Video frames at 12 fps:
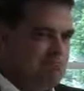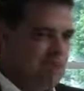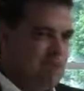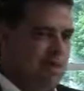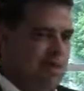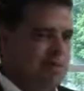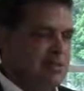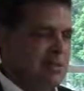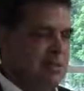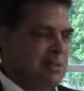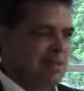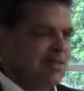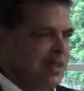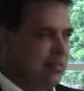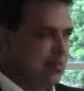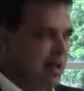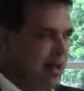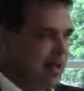you know, it's, it's, I take
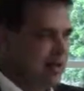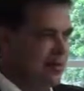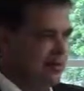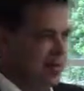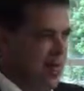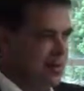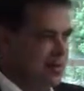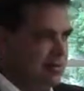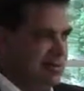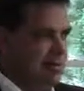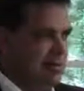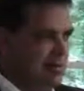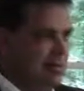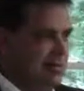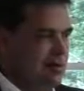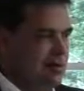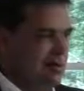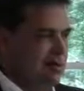pride in the fact that,
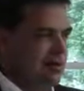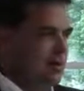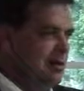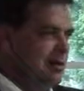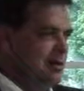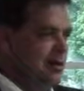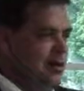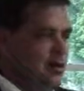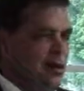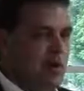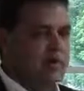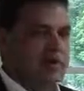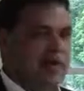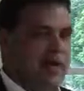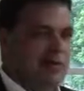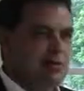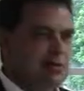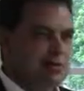that through the ups and
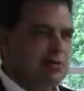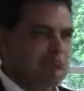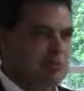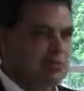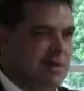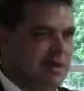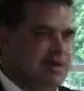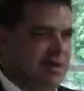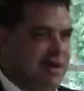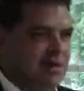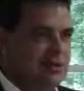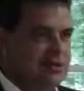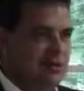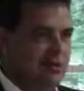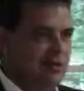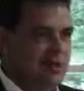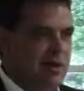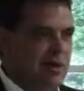downs and ins and outs and
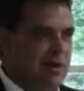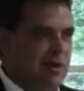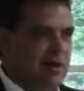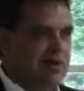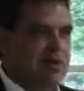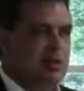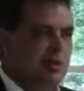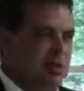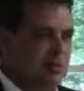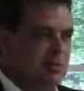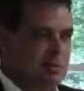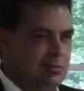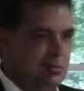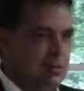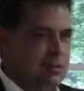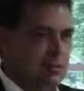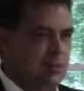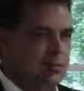everything, that we're still here.
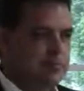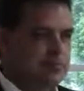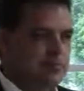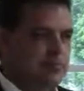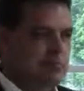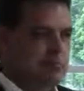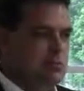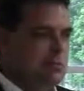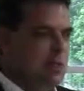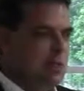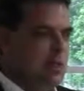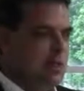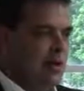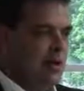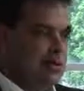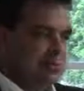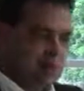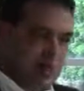Um, you know,
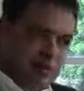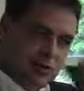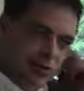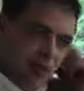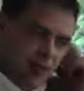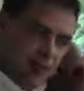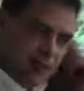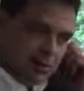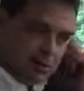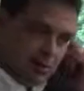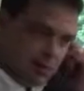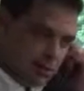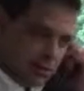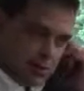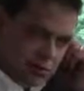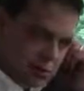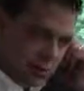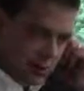I, I took over my uncle's
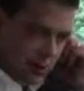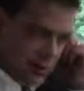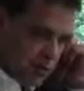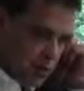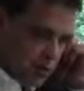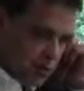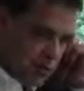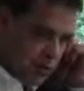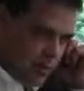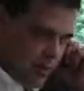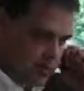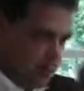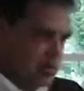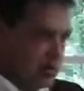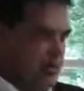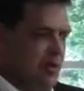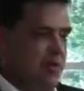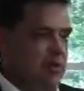Chevrolet store in Quitman in
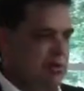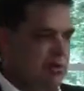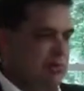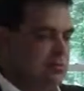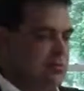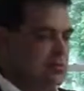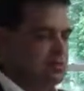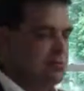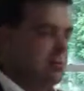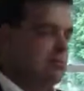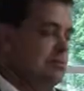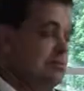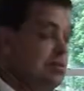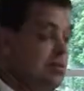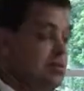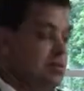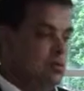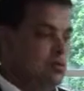two thousand two,